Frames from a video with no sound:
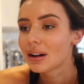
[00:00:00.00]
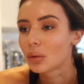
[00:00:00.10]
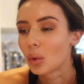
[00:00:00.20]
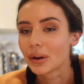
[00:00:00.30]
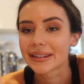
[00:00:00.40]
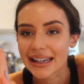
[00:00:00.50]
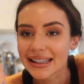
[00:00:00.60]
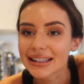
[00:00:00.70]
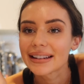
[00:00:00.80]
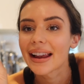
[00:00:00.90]
was
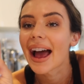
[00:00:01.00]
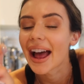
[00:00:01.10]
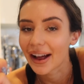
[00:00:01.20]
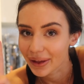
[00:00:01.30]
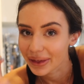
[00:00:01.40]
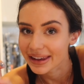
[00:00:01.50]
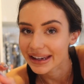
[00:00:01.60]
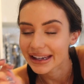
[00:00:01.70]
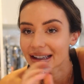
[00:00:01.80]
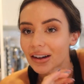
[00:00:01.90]
eating
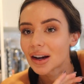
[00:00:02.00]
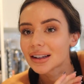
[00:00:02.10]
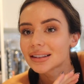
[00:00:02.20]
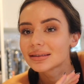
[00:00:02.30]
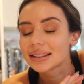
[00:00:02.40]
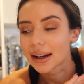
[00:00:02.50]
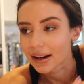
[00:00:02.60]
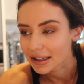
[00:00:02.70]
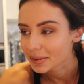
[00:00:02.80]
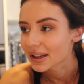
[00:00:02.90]
healthy like
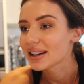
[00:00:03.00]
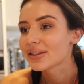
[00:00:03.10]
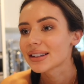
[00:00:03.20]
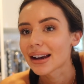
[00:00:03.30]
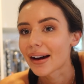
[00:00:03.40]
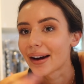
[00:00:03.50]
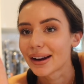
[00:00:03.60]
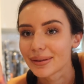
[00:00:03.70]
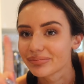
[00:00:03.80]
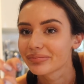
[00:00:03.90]
90% of the
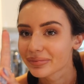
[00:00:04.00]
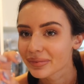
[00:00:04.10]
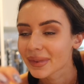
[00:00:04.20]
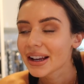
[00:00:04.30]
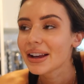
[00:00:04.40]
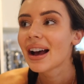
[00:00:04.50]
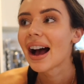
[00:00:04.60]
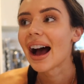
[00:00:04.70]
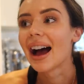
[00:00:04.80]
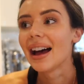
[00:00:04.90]
time
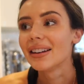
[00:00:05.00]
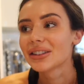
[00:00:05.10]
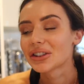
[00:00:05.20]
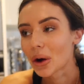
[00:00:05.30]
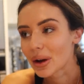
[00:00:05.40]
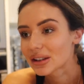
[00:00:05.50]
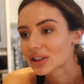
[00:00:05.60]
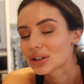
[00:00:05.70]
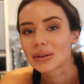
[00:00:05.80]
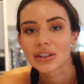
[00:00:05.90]
and going
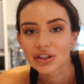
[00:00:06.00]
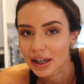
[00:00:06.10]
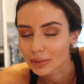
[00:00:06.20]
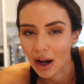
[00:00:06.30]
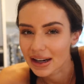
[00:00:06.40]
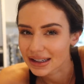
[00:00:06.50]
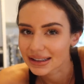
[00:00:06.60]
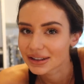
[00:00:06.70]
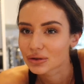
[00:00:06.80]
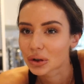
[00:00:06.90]
to the gym. Like I
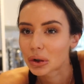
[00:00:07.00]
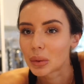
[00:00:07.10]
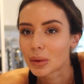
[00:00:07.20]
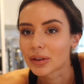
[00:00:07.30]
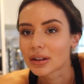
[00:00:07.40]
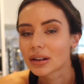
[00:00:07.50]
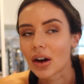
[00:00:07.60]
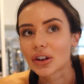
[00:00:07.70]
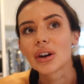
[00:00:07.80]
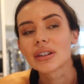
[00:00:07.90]
didn't struggle with
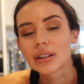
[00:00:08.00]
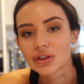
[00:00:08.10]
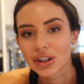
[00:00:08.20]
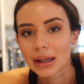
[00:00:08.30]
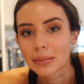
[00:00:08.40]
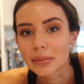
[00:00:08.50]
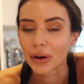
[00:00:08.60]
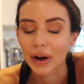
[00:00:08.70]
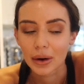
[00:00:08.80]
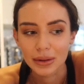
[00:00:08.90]
like going to the gym,
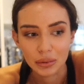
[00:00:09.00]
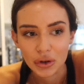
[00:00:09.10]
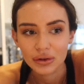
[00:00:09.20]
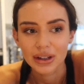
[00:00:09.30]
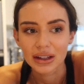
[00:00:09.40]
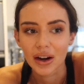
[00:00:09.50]
but I was wondering